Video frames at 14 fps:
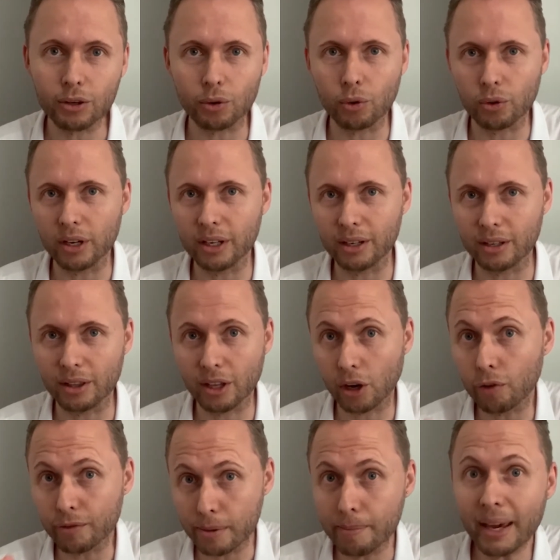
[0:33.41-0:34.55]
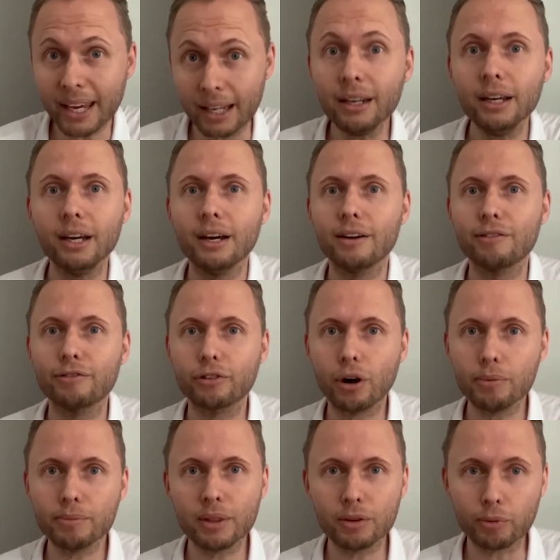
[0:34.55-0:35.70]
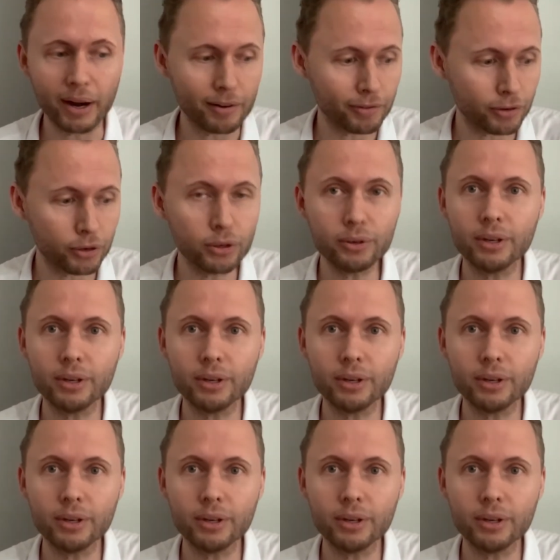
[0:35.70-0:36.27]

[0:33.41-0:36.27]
or the coffee bean from the red fruit.